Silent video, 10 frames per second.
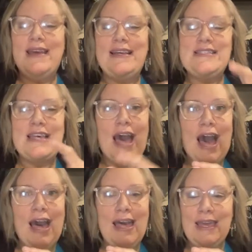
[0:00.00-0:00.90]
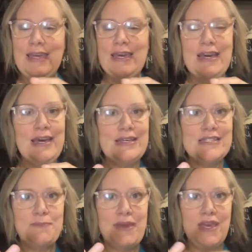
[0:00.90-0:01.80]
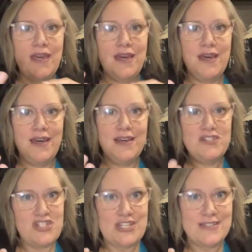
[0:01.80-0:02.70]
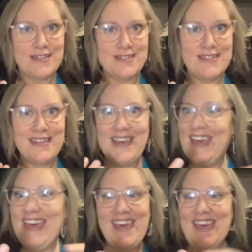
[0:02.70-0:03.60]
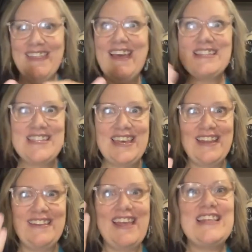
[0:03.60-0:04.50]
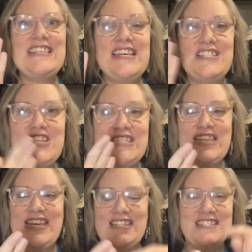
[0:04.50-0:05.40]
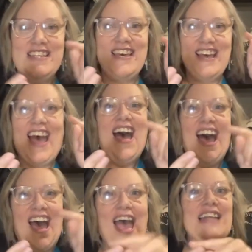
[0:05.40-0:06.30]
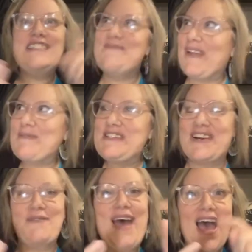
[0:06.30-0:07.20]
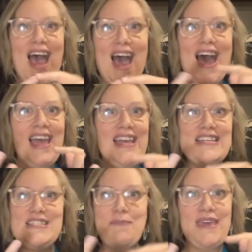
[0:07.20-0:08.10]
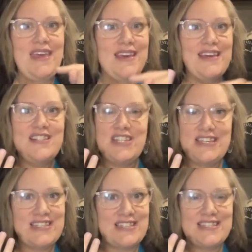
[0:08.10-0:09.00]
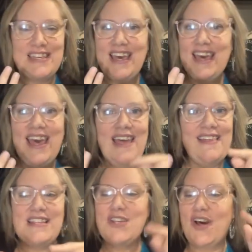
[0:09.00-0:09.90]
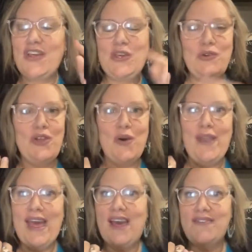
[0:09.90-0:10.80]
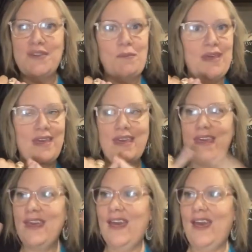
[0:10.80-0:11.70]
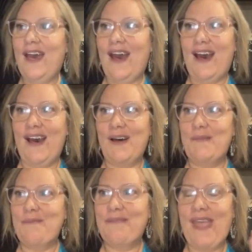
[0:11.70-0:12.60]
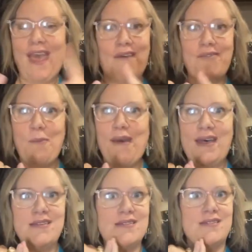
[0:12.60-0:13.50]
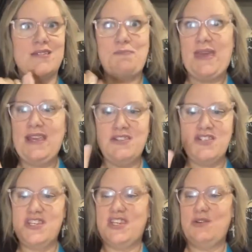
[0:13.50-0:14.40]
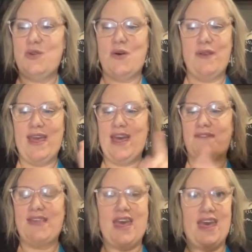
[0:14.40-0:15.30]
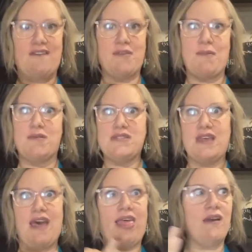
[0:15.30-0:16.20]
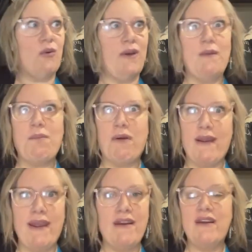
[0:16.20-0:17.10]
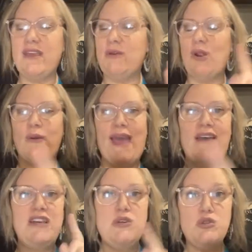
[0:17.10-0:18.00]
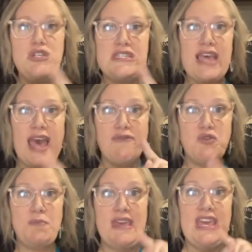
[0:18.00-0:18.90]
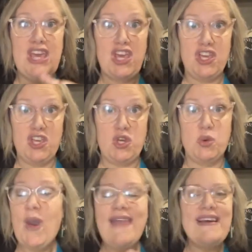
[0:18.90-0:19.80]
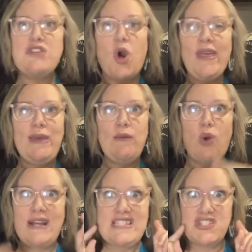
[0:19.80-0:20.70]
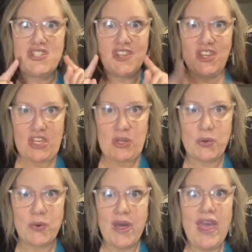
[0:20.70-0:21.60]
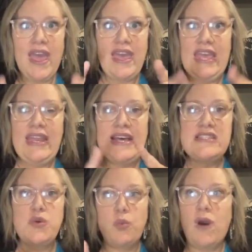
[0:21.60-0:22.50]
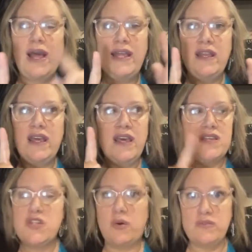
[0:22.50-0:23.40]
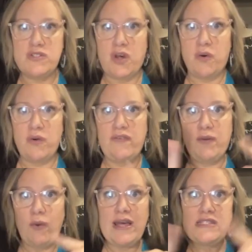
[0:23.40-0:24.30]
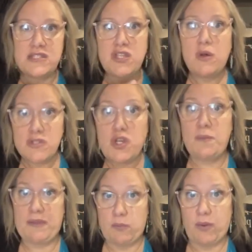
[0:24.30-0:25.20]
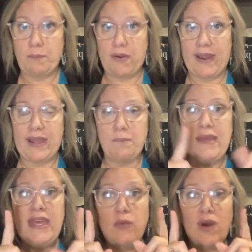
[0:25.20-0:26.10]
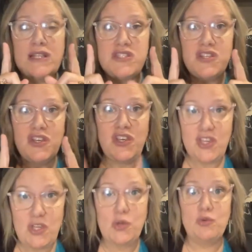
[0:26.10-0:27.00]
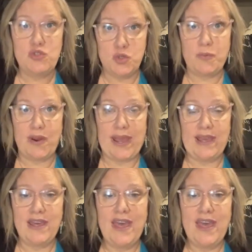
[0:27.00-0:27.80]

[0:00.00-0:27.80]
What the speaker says: It's I speak Jesus. That's it. Jesus. I just made up a term. I speak Jesus. That's all. You don't have to be, have the best speech. You don't have to have the most eloquent prayer. You just have to be you. That's all he wants is you. He doesn't want so-and-so. If he was, then so-and-so would be the one praying, but he wants you to pray.